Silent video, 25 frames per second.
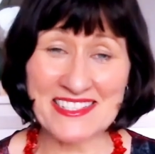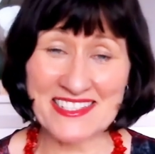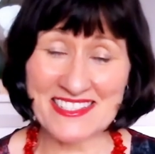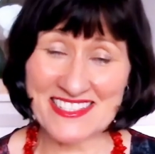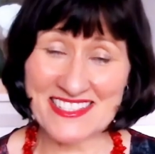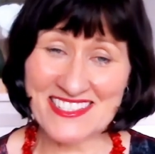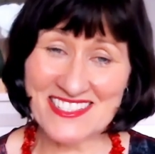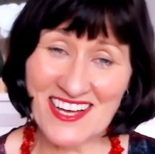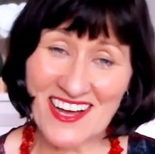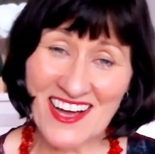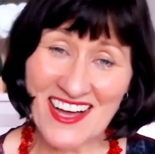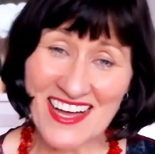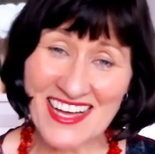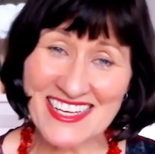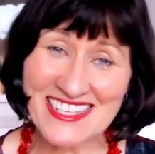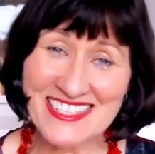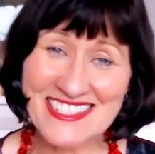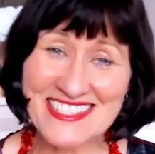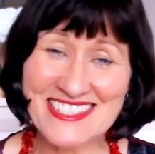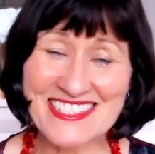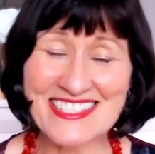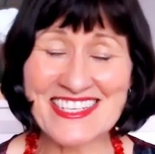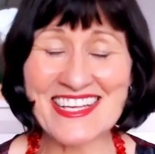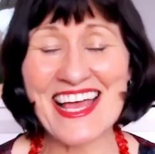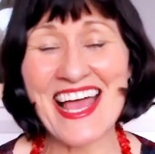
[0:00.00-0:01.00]
to the
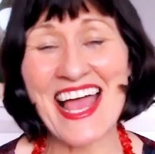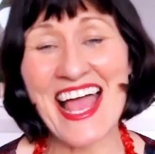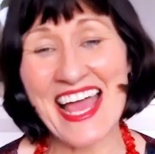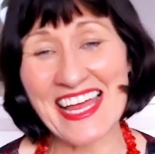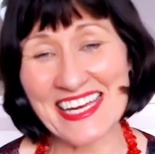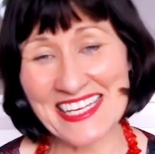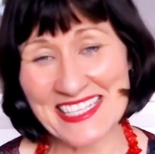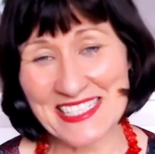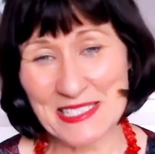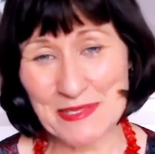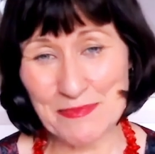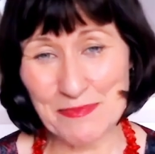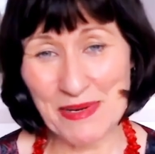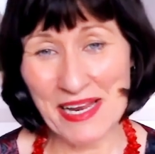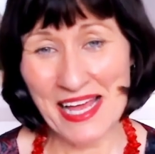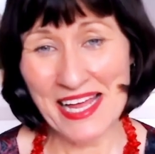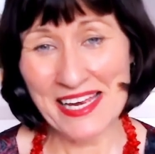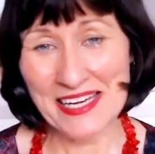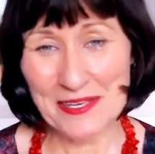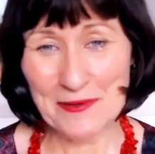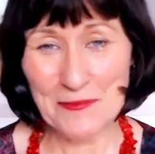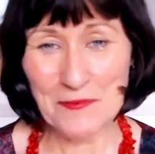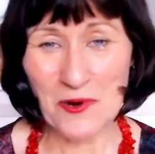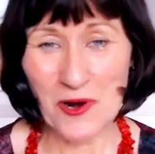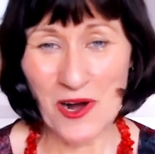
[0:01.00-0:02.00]
science and
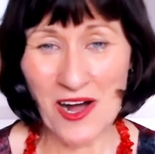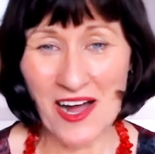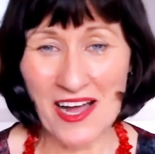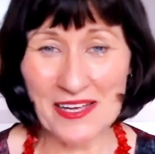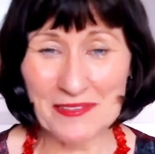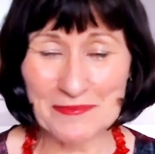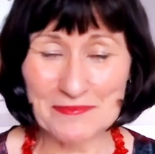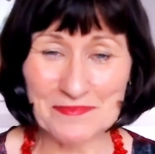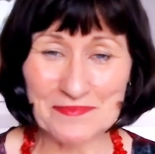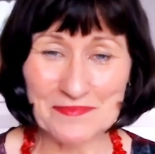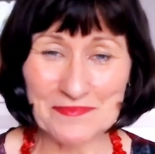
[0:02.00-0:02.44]
explaining why.